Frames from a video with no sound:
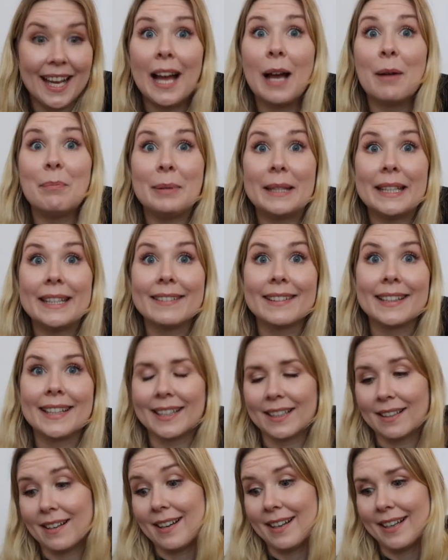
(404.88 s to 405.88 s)

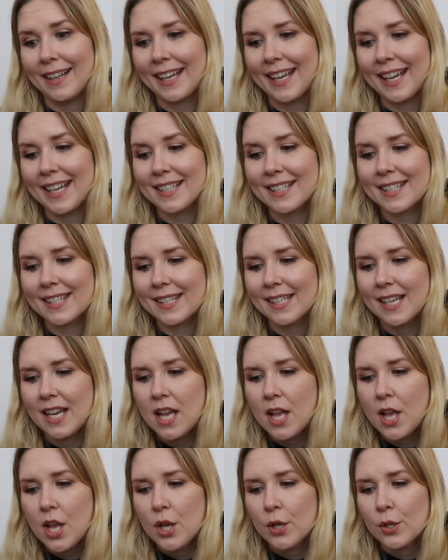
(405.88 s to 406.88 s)
appealing, I guess.
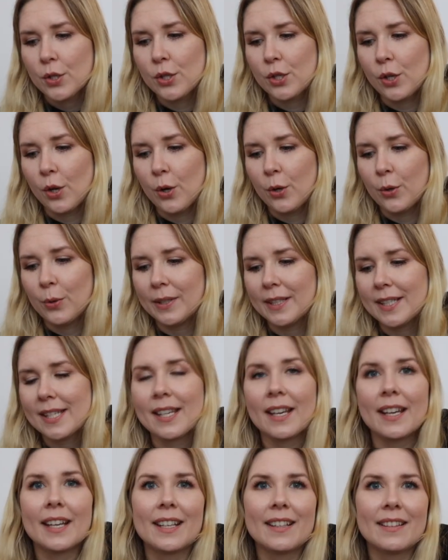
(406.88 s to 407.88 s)
So it's
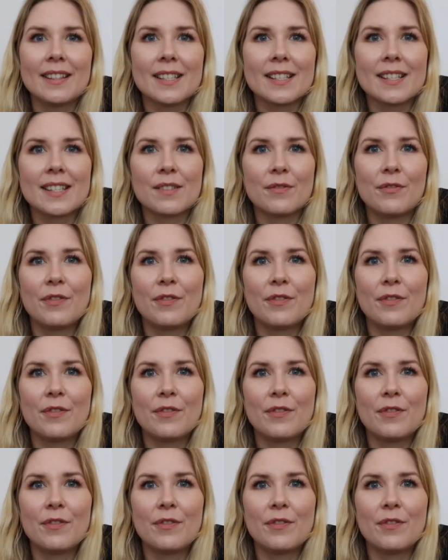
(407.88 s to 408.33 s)
like this